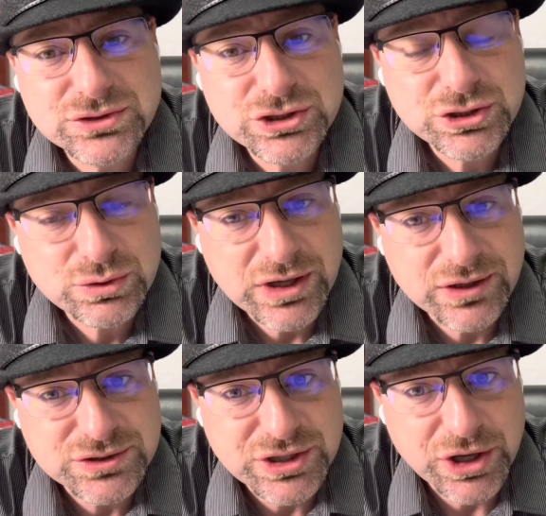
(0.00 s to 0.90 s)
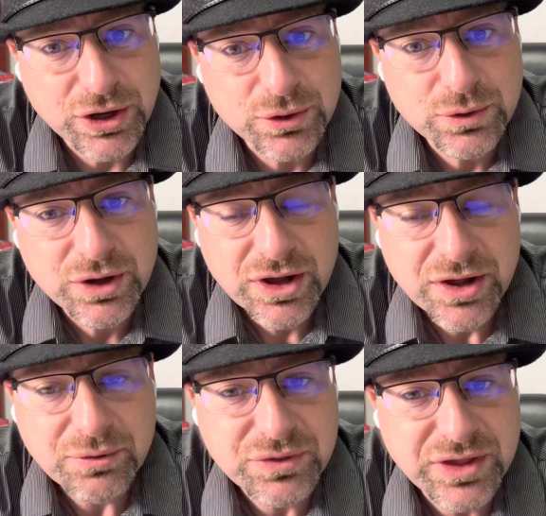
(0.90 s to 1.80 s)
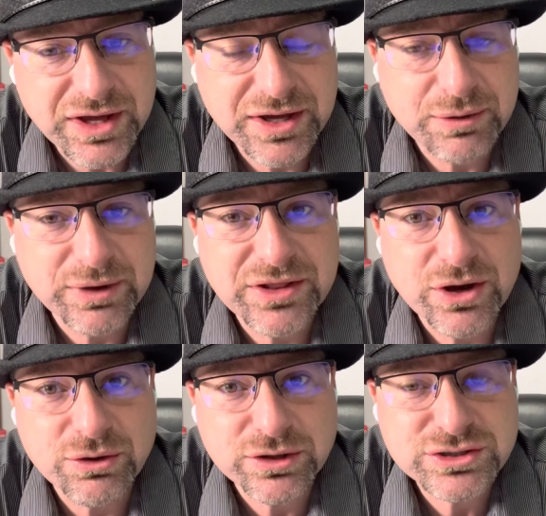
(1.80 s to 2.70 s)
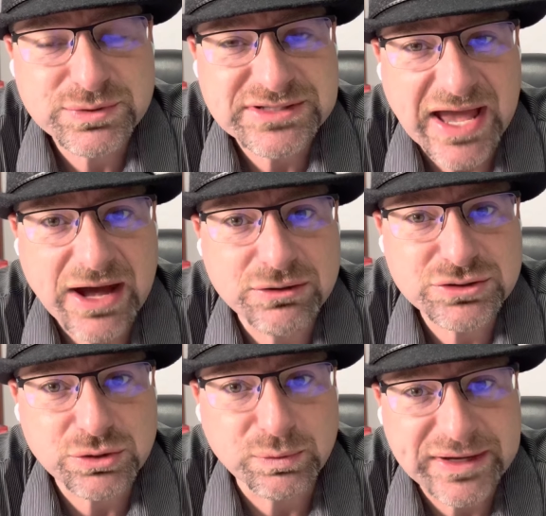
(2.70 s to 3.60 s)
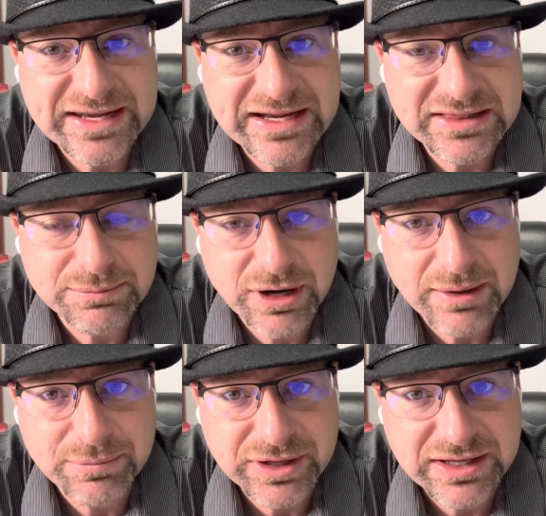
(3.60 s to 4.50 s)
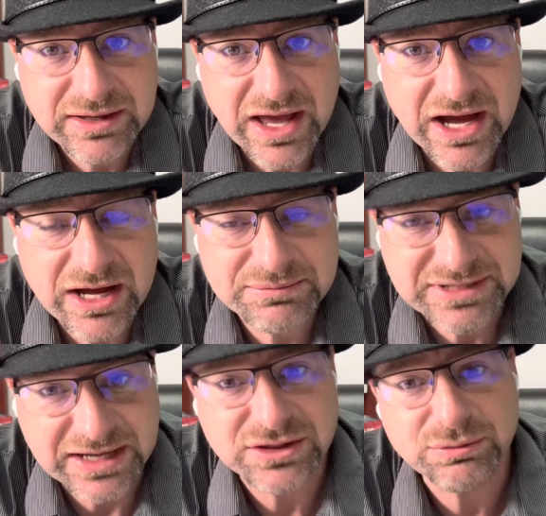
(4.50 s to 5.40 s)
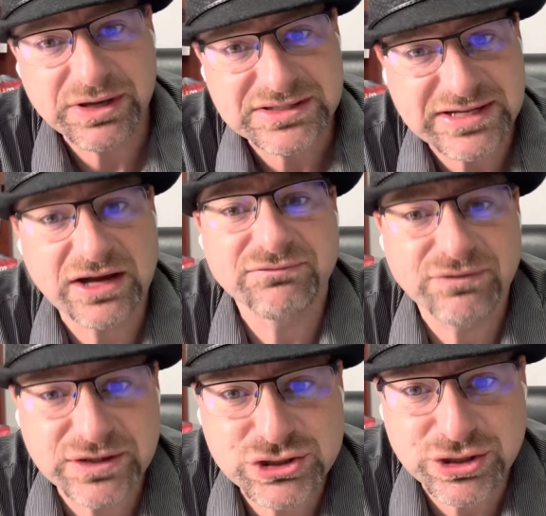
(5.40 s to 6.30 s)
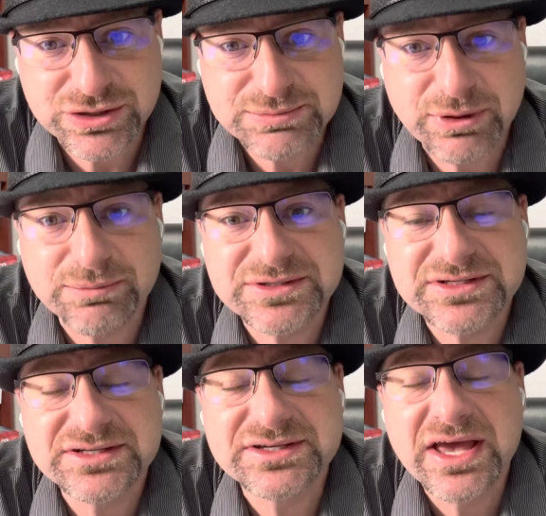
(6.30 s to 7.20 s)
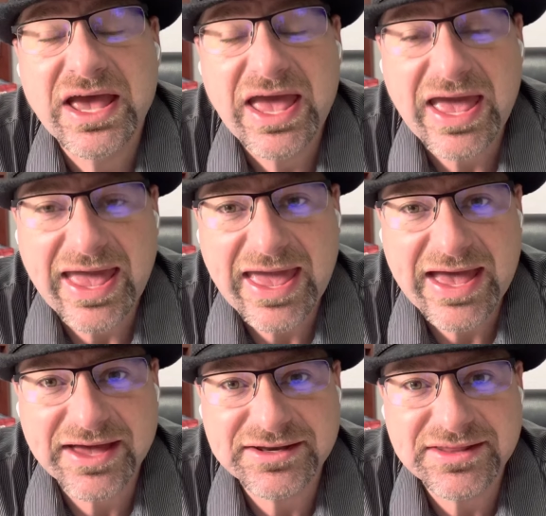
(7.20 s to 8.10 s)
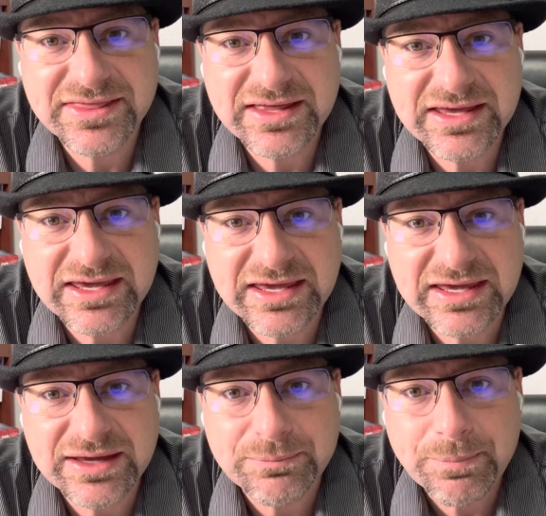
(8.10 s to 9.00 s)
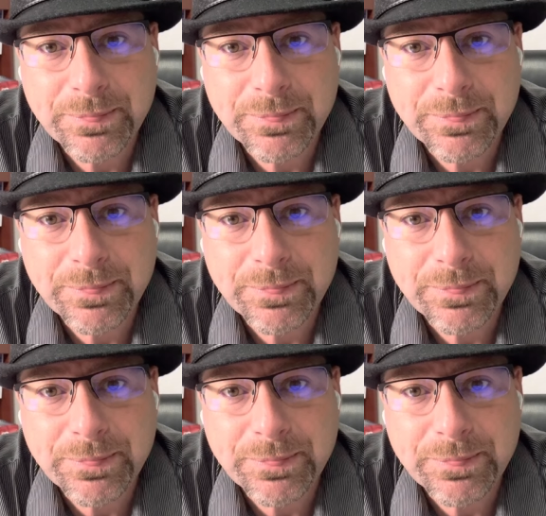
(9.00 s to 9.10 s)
2 years ago, one of the owners was out weed eating the property, taking the weeds down for insurance purposes, and there